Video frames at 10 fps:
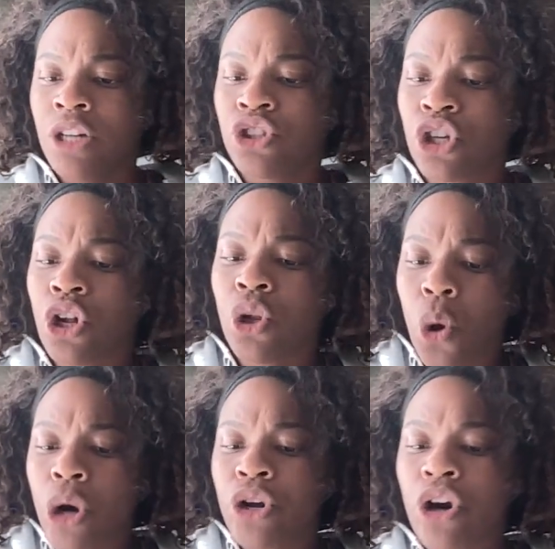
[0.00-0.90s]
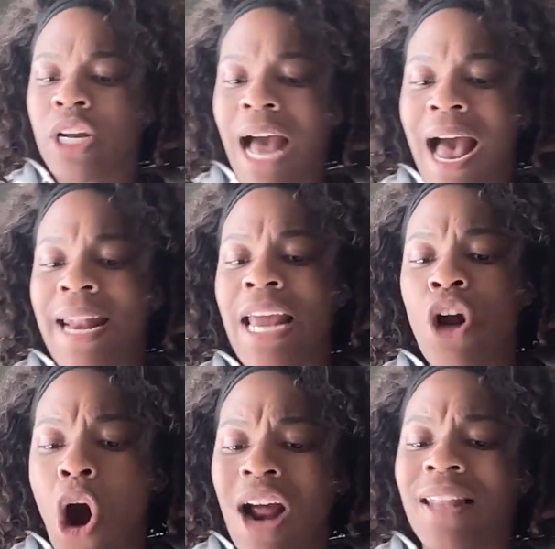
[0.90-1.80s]
to the Lord your God and
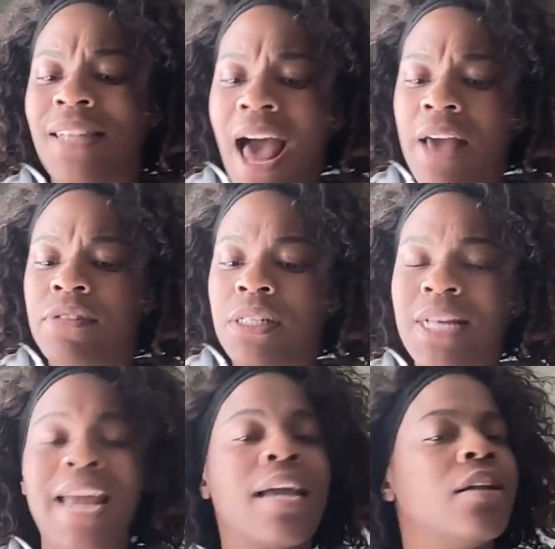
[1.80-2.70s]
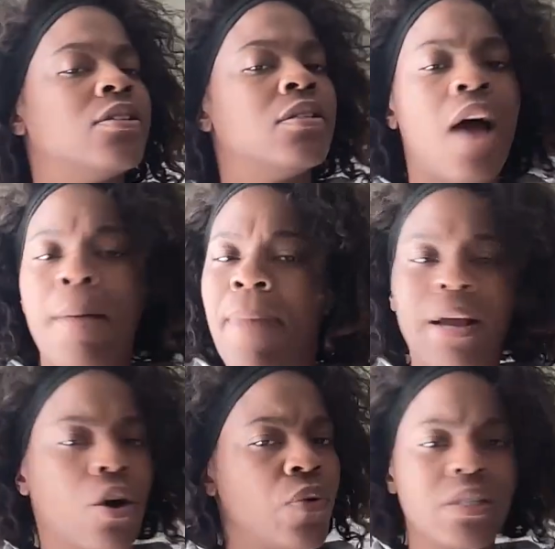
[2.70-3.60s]
are alive today. It is not by
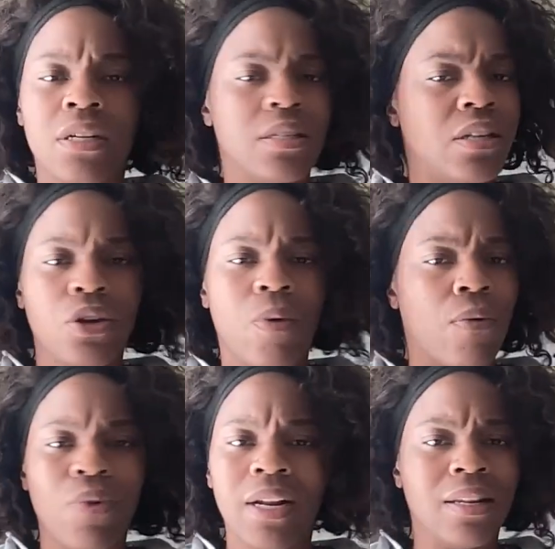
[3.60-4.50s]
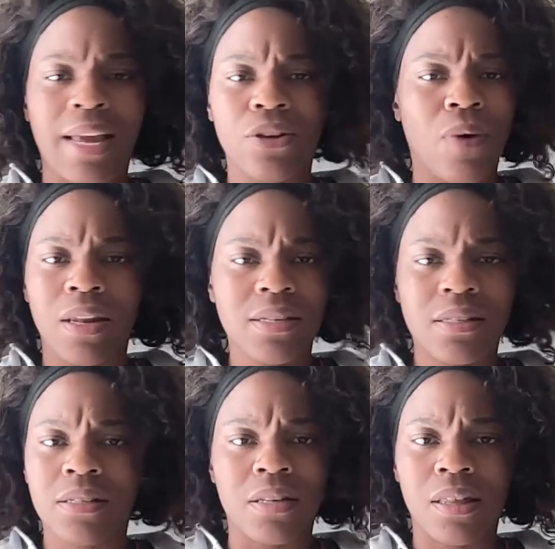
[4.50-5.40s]
coincidence that you are
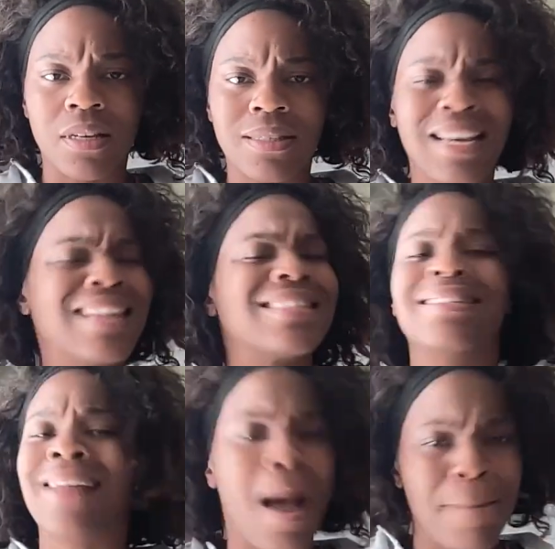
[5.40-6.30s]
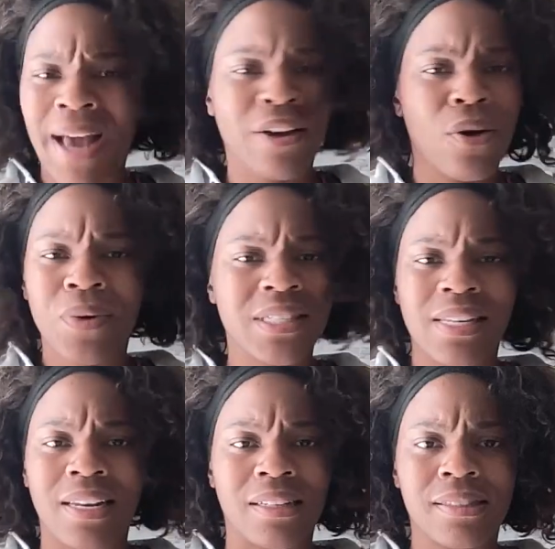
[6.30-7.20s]
listening to this. It's not by
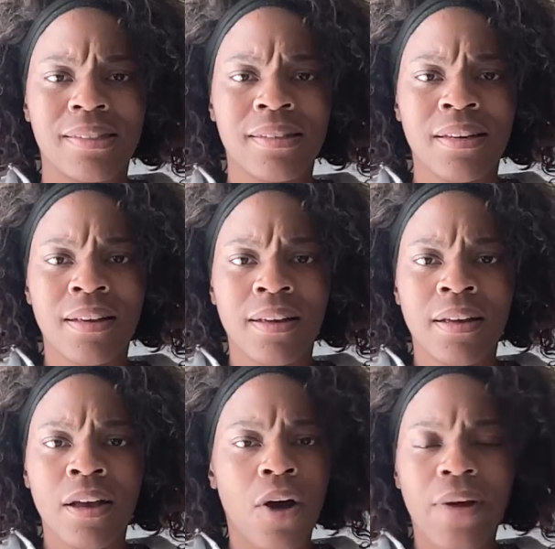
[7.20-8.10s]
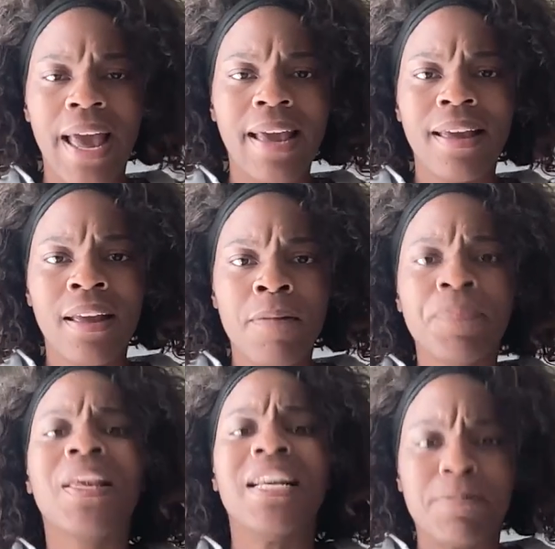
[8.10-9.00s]
coincidence. Okay?
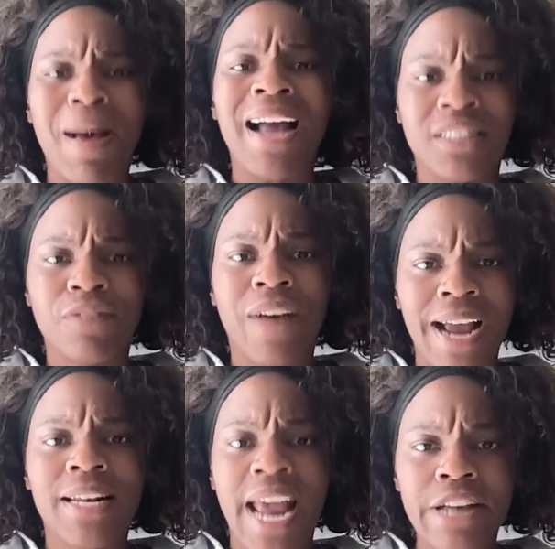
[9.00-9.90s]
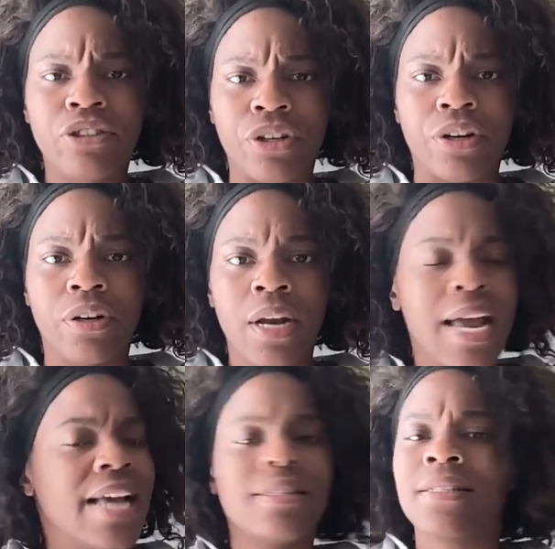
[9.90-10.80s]
It's by divine nature.
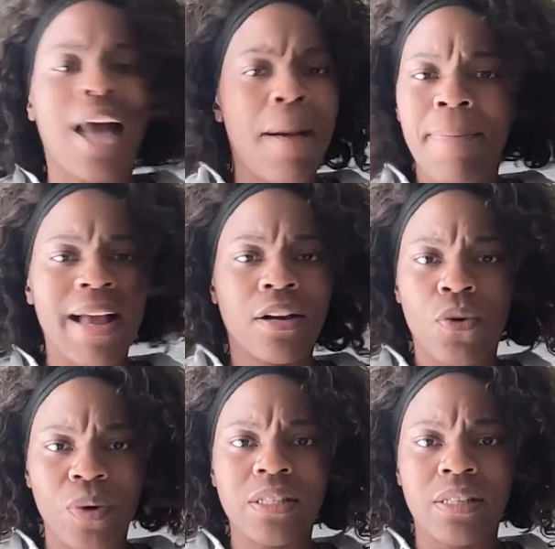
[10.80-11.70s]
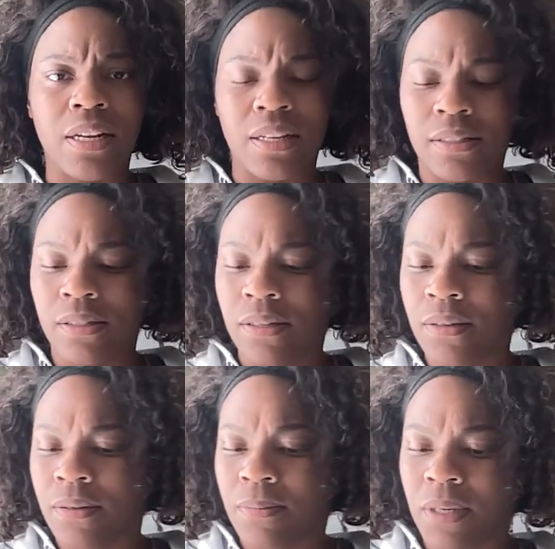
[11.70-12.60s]
It's not by coincidence.
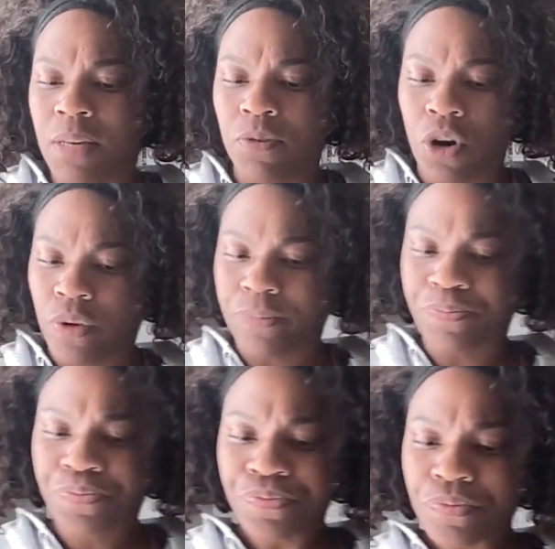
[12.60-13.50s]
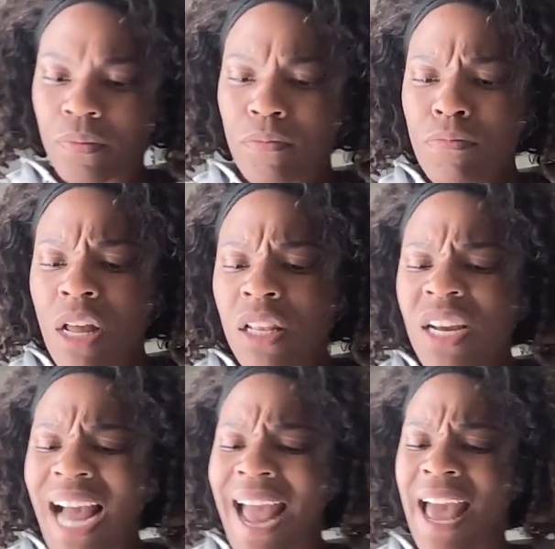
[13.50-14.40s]
Keep going.
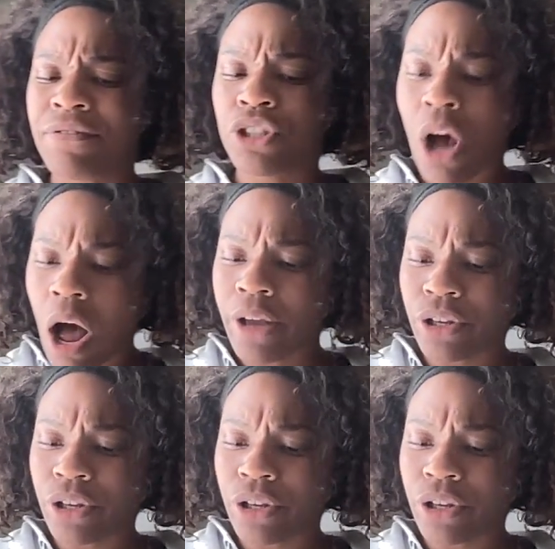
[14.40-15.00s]
Look, I have taught